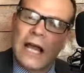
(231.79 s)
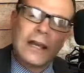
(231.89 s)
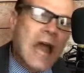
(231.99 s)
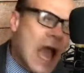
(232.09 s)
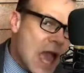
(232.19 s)
a
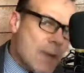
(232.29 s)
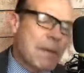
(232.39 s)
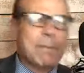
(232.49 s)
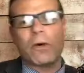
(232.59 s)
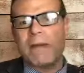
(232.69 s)
lot of
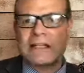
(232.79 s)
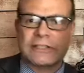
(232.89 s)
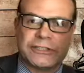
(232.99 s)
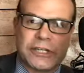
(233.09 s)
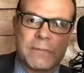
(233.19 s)
people
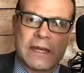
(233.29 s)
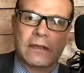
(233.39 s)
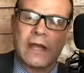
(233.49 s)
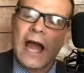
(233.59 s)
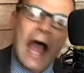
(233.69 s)
messaging me.